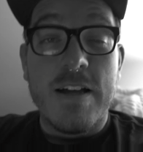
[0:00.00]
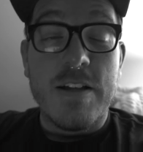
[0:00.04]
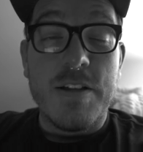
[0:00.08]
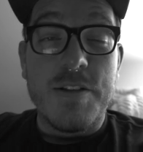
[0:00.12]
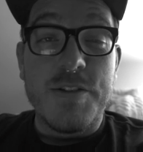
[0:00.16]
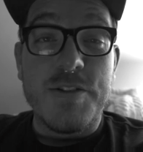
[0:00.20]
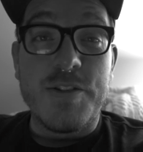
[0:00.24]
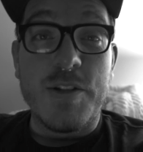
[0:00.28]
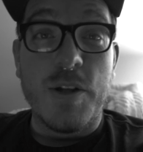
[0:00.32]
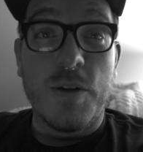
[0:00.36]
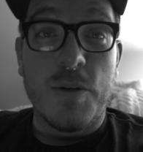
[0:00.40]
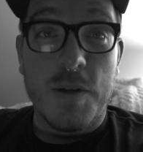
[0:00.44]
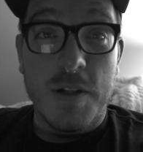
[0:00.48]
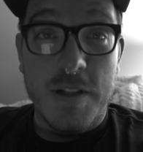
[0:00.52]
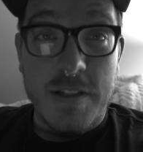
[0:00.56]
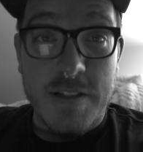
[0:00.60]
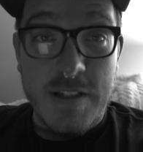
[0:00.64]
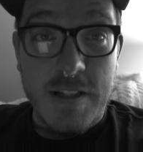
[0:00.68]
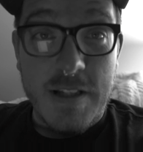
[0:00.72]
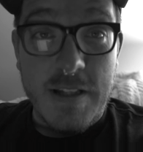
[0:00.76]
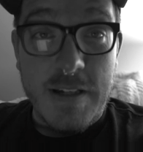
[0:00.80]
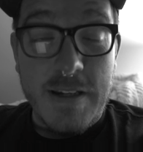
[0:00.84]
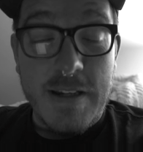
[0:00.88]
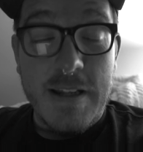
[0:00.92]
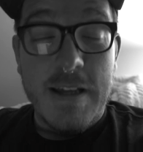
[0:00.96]
So
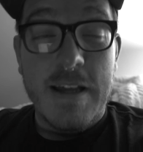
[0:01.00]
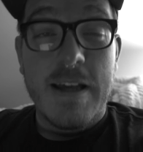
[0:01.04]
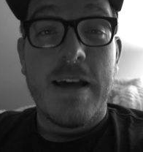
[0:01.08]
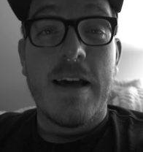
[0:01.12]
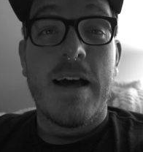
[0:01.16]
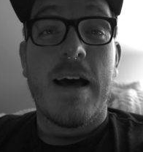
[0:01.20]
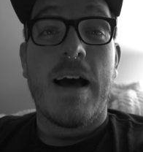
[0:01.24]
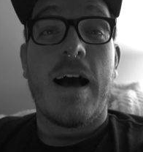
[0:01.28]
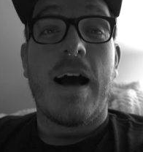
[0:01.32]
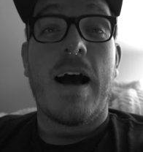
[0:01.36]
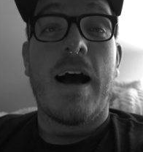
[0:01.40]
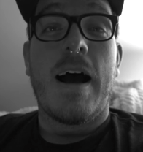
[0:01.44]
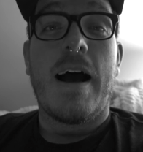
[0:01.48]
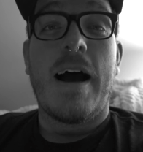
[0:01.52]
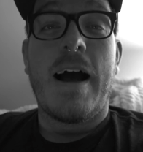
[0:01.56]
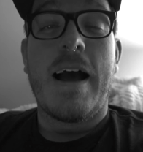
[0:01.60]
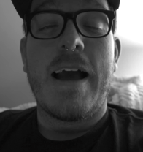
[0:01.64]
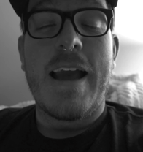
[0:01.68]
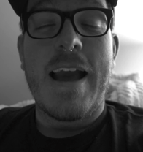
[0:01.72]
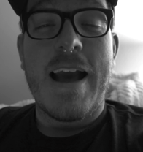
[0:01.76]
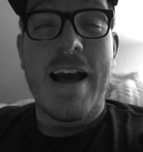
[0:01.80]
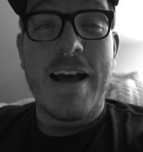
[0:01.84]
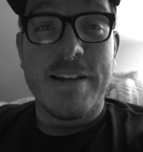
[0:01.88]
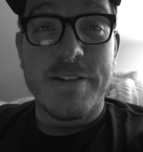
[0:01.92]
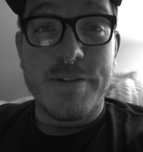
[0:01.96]
listen, I
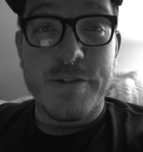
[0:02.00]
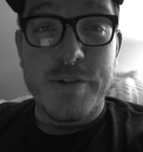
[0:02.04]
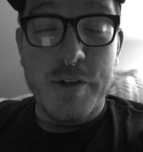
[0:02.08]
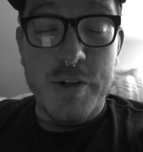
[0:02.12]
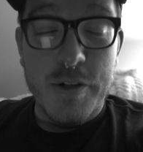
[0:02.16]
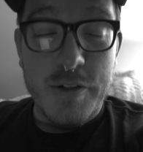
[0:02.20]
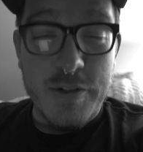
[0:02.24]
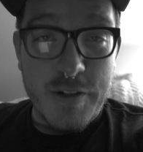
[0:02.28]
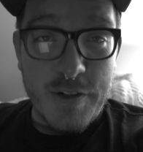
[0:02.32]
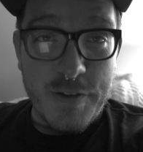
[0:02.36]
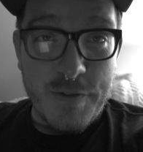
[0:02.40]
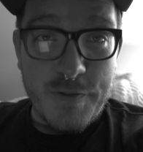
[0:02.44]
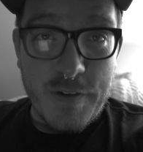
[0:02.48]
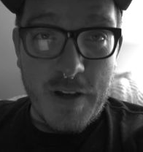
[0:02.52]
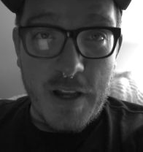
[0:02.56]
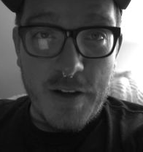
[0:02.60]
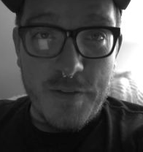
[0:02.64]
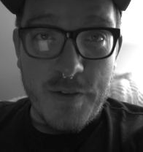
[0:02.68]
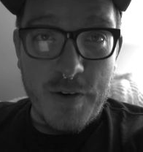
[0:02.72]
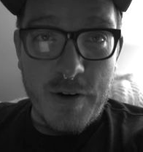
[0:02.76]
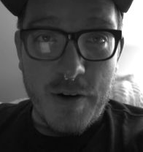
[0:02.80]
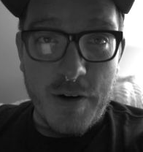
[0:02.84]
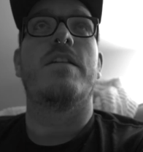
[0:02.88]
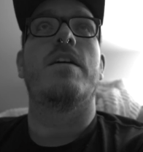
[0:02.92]
asked the Hoods a favor.